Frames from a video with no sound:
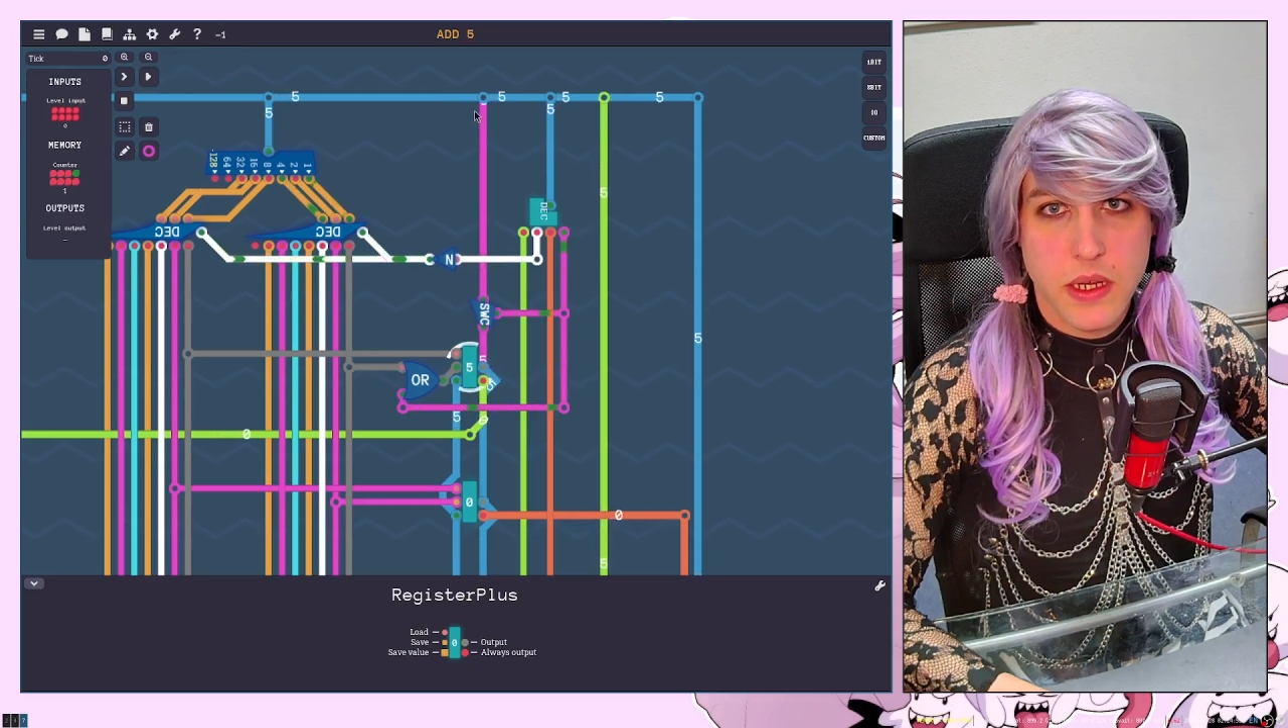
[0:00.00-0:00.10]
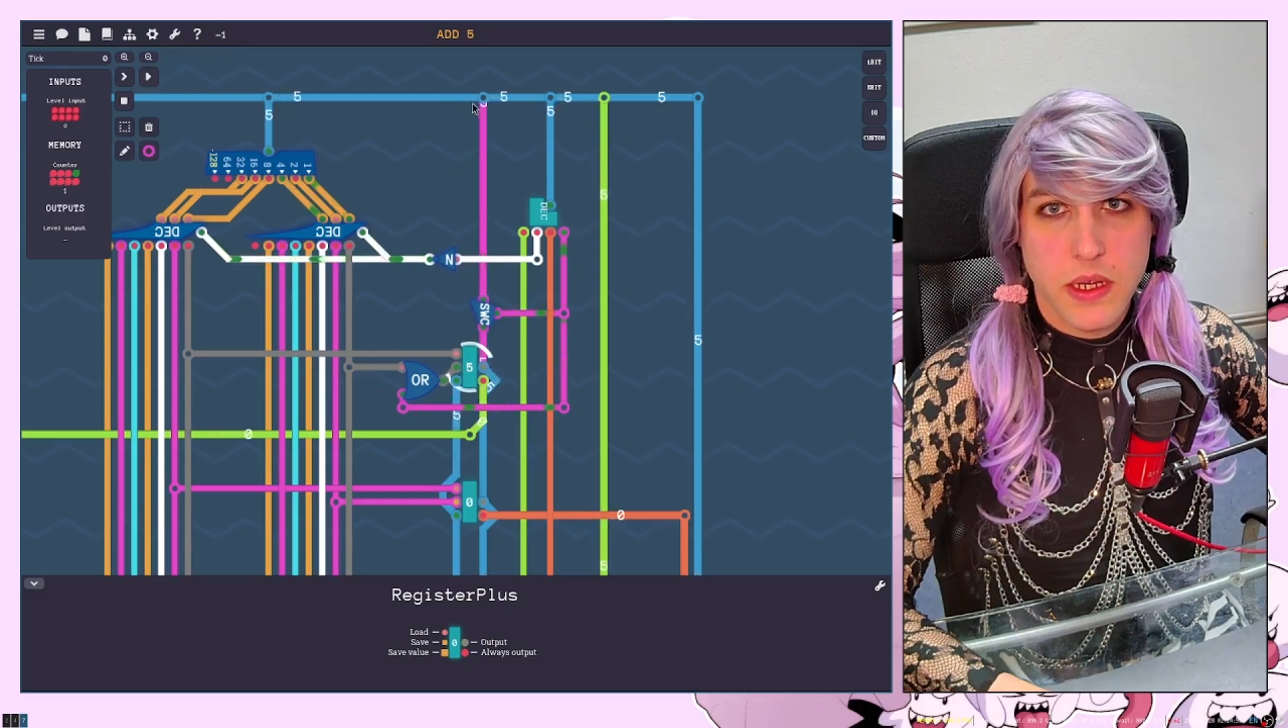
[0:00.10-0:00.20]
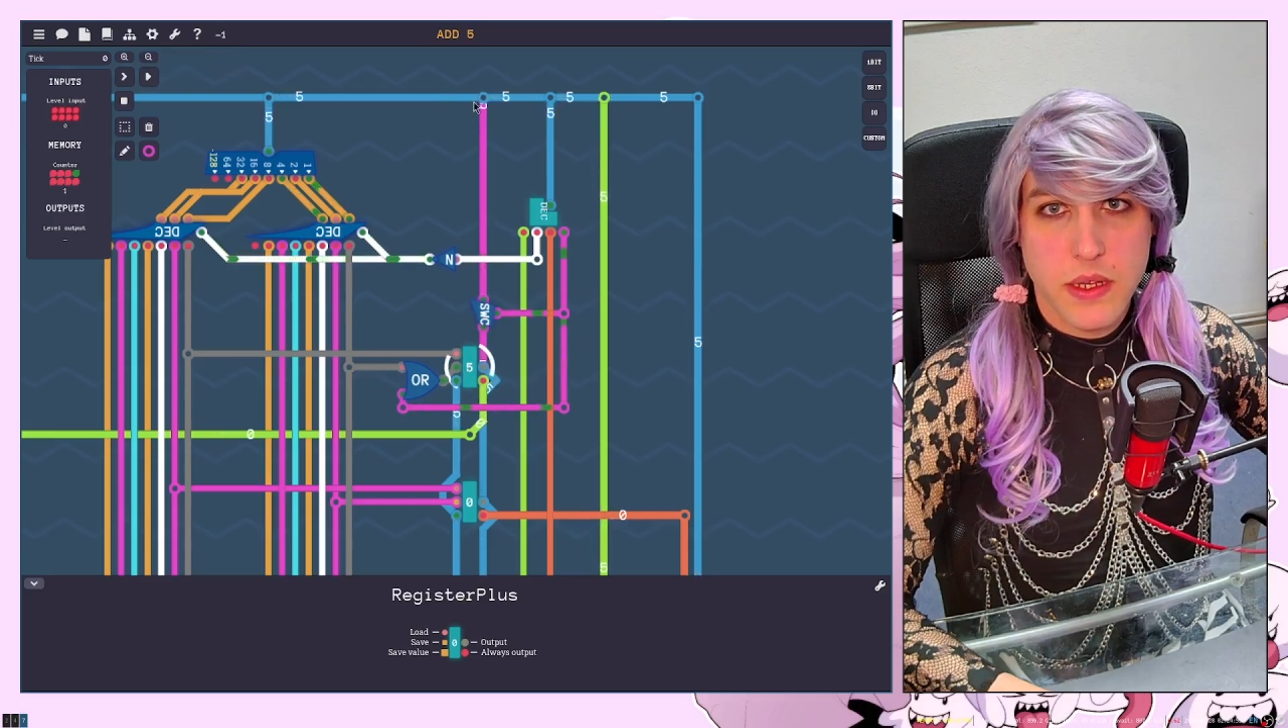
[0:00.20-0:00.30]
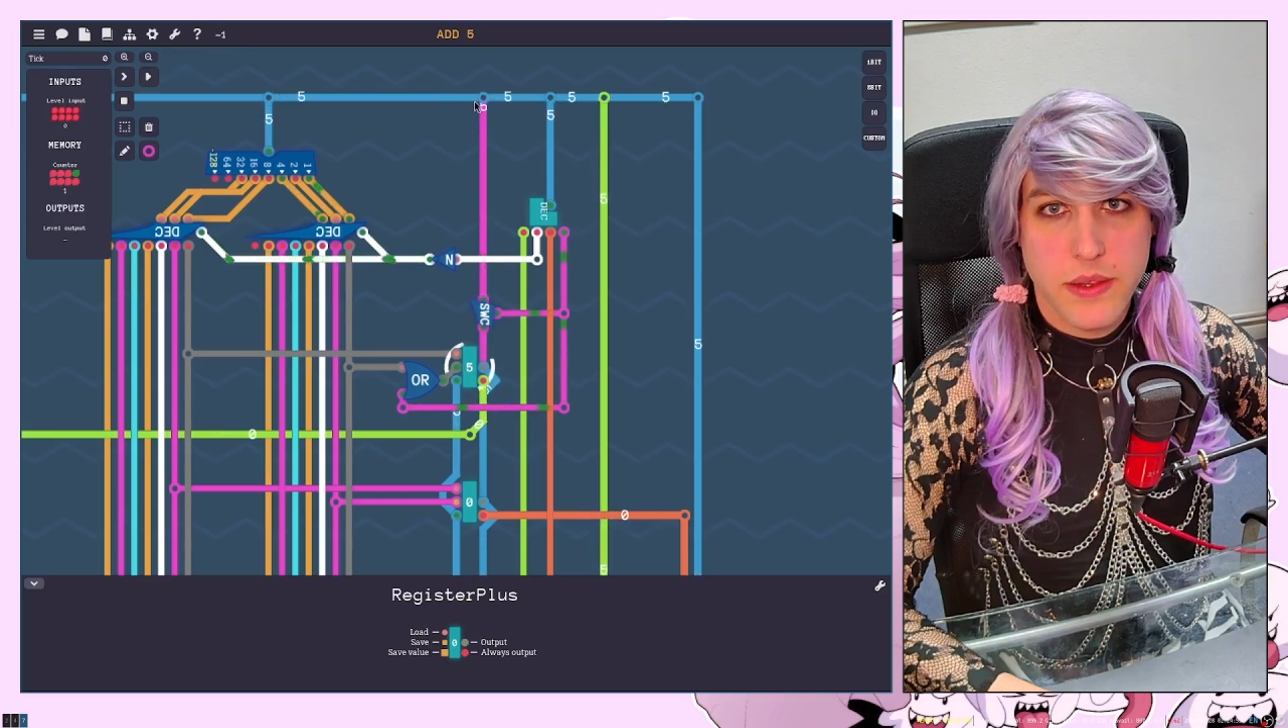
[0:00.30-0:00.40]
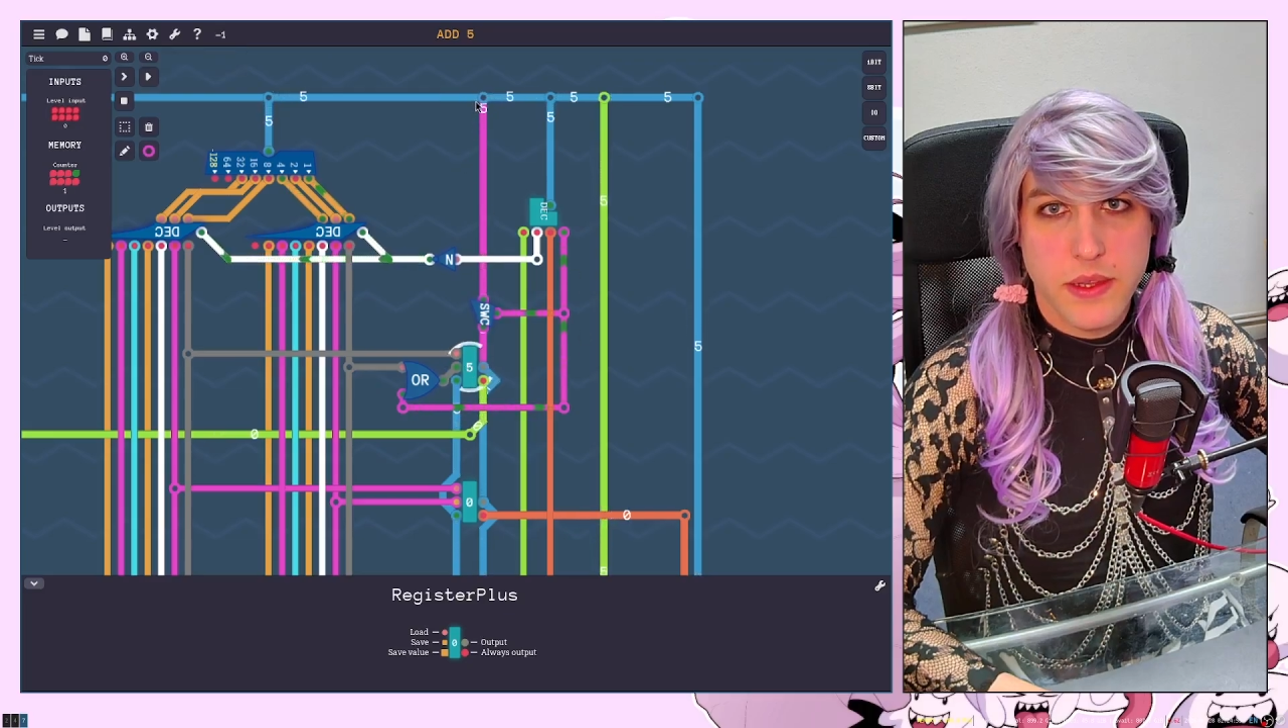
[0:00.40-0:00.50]

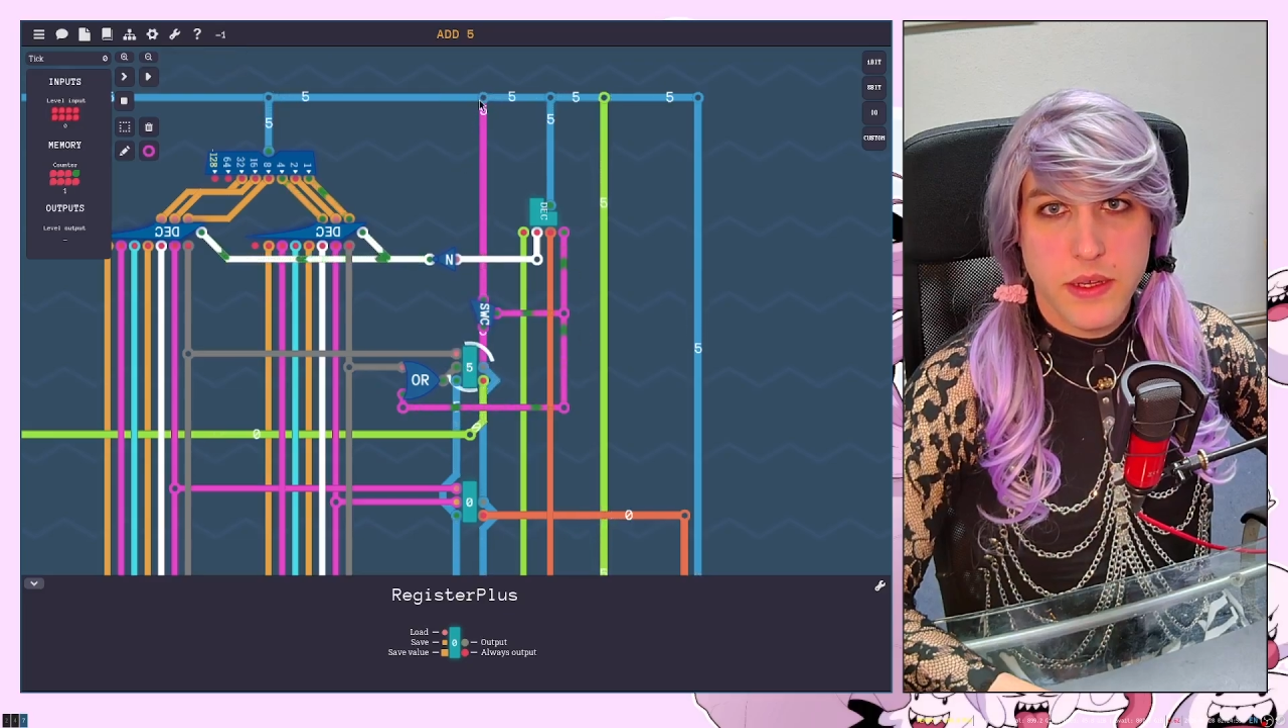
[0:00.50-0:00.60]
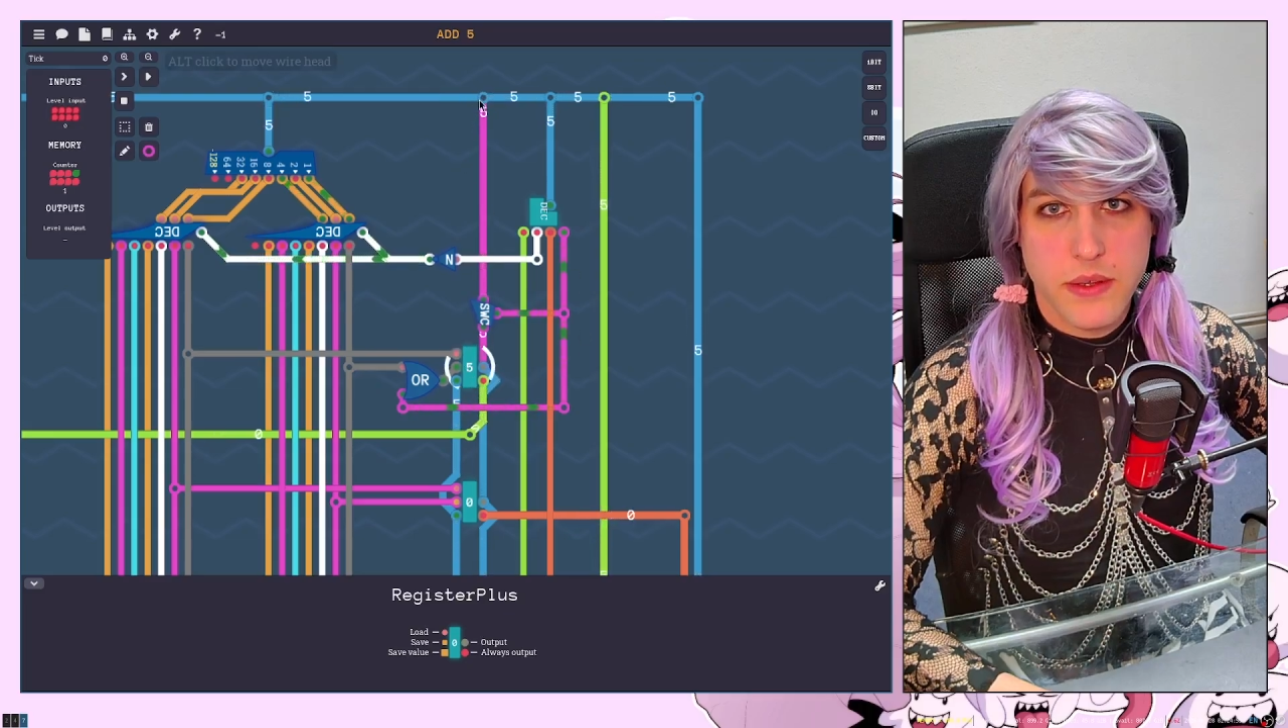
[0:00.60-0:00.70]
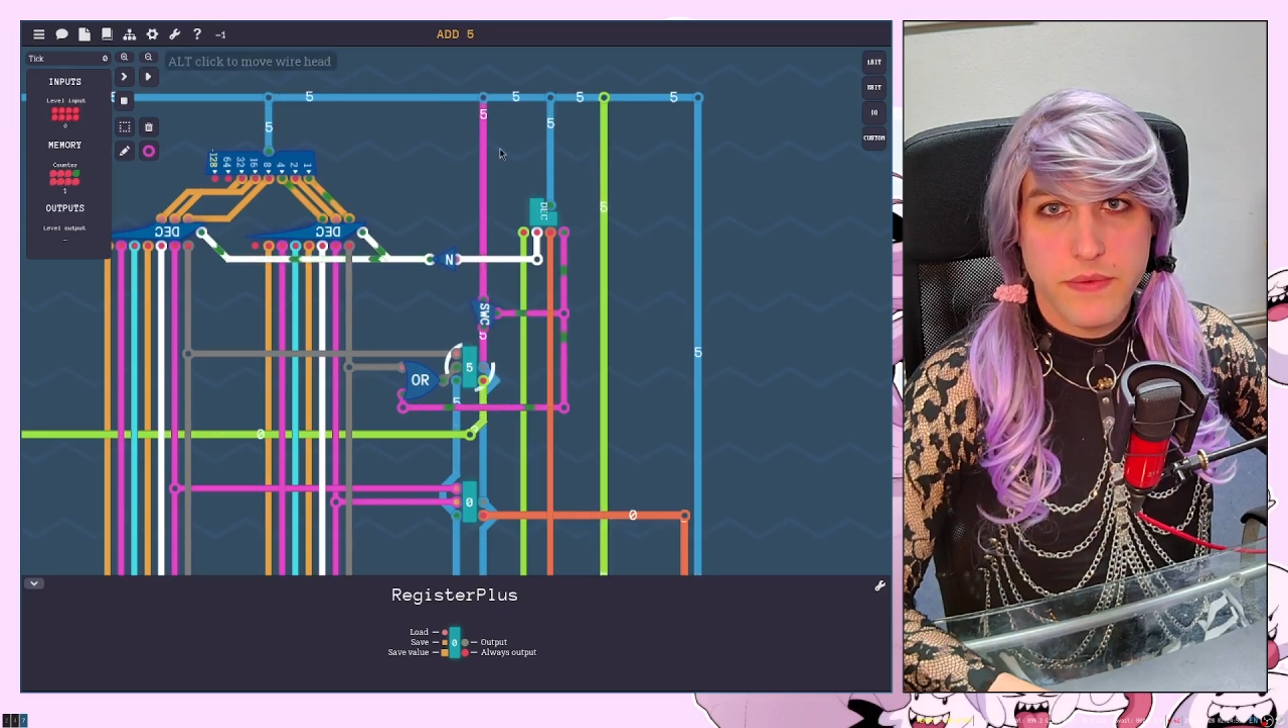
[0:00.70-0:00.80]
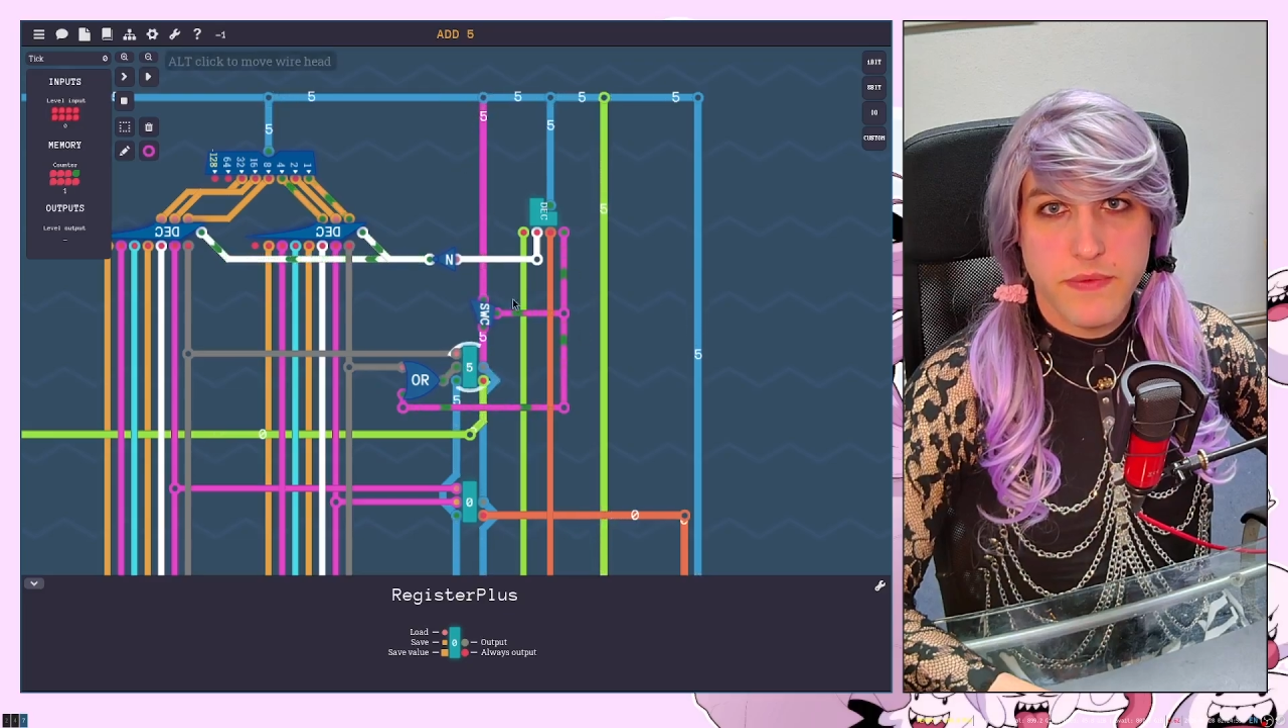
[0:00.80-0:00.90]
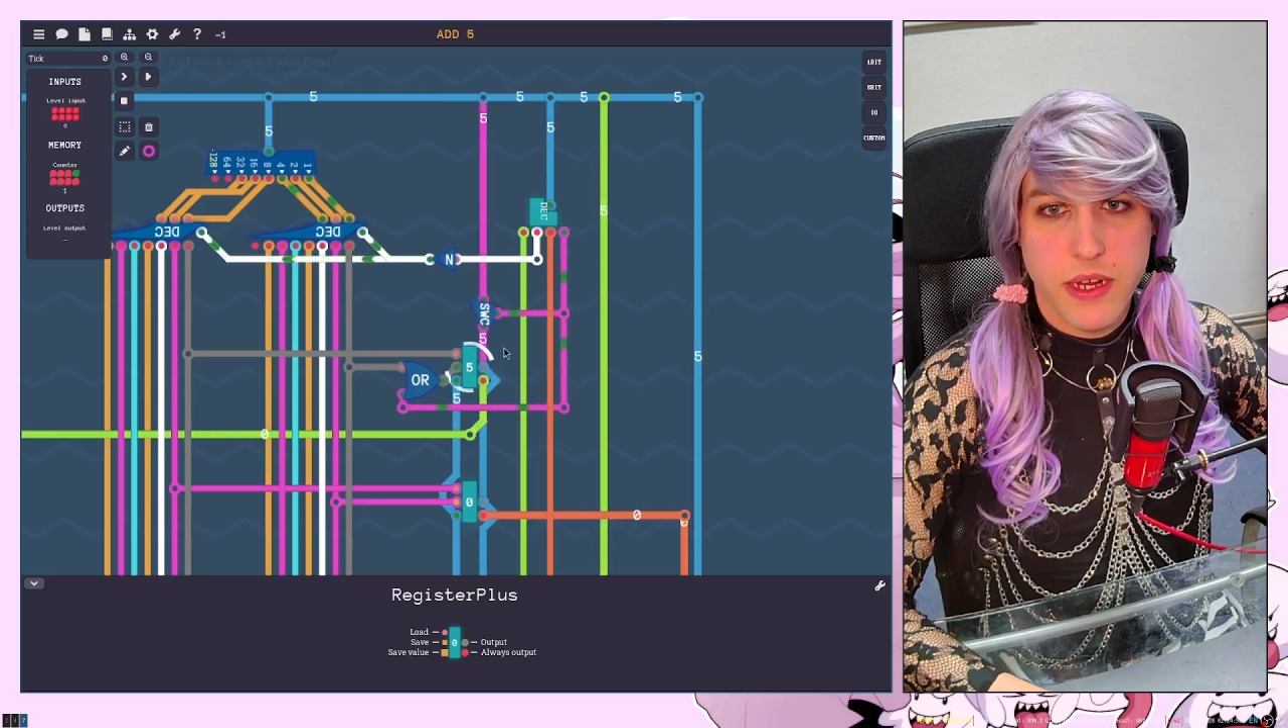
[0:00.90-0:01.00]
the
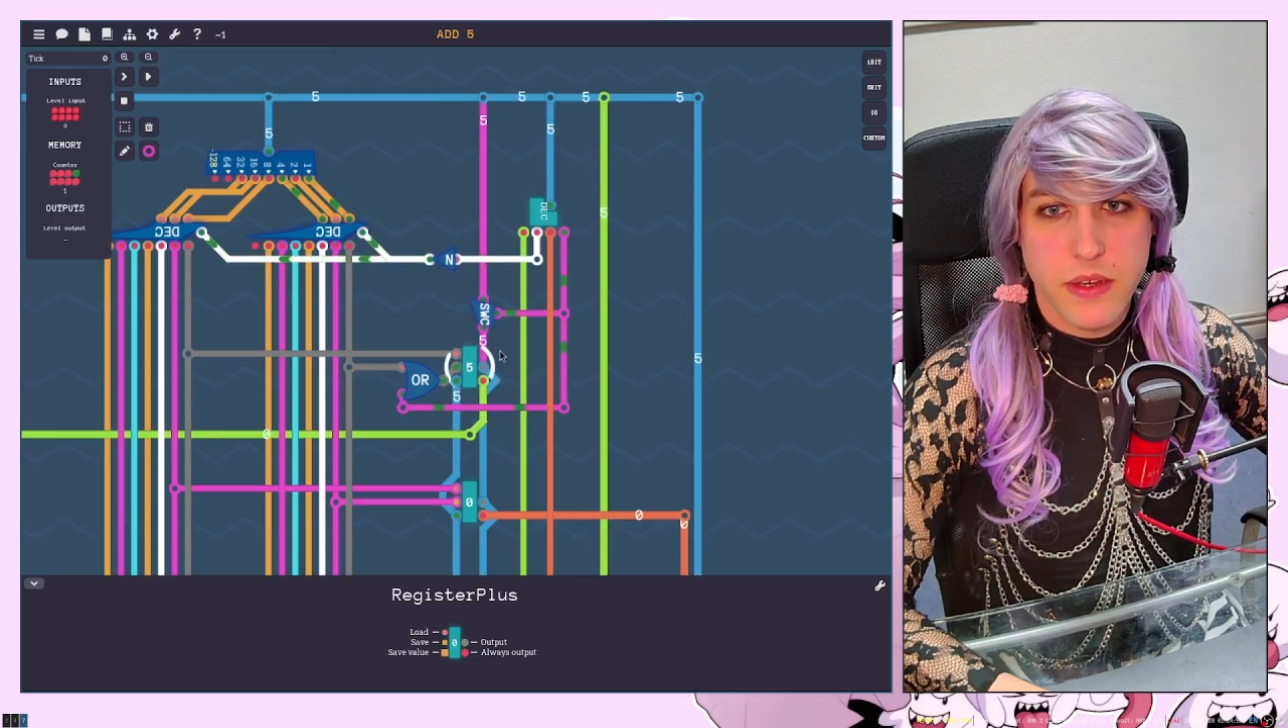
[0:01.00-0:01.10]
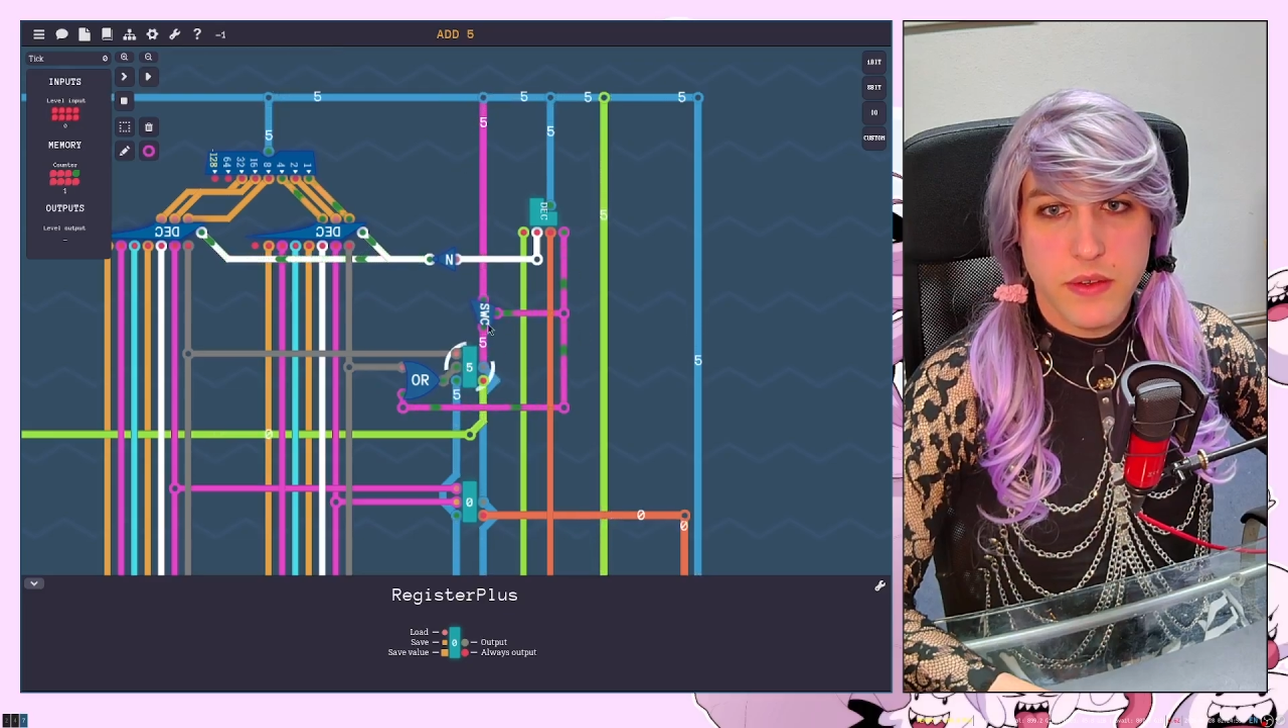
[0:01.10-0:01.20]
value